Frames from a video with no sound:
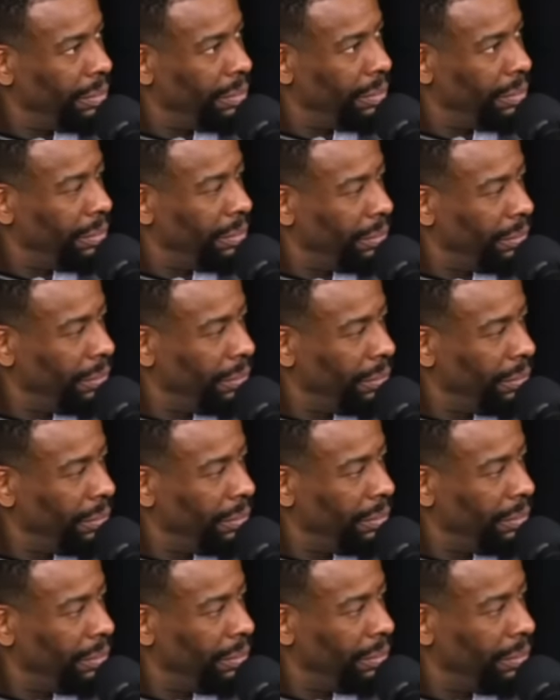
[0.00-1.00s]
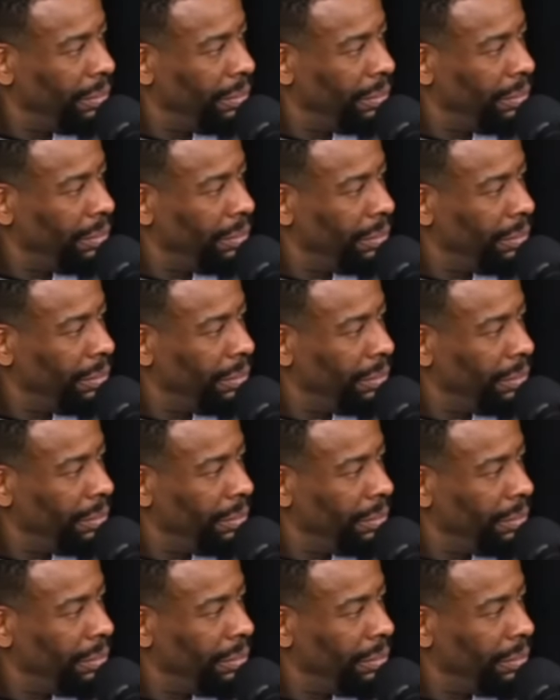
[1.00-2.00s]

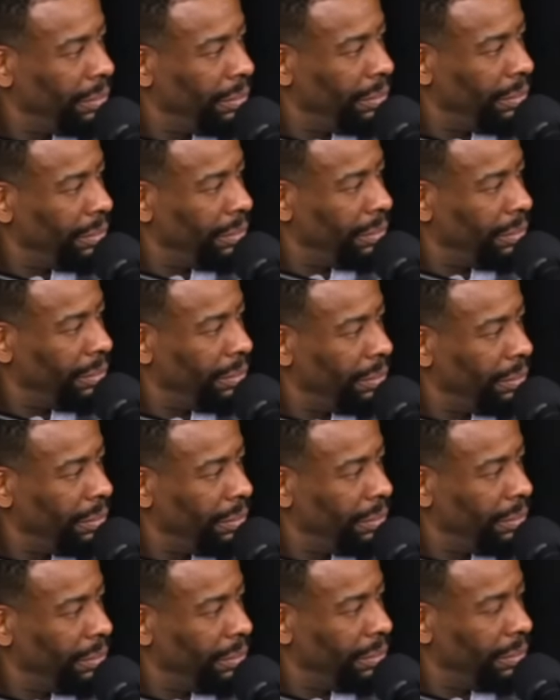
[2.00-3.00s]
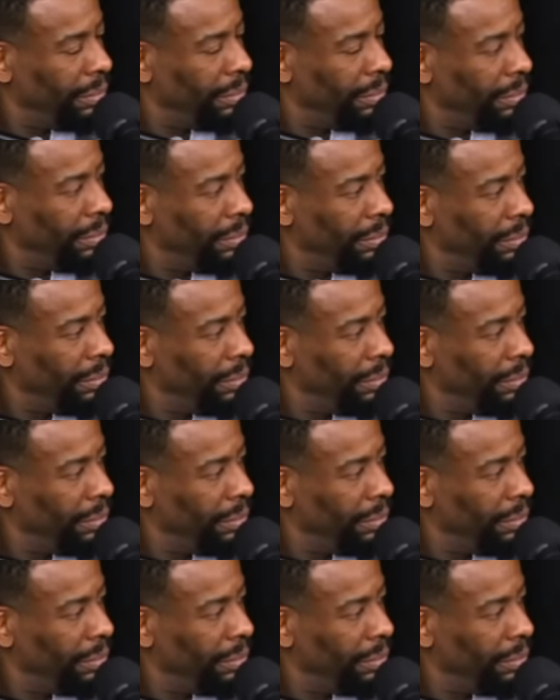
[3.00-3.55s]
(silent)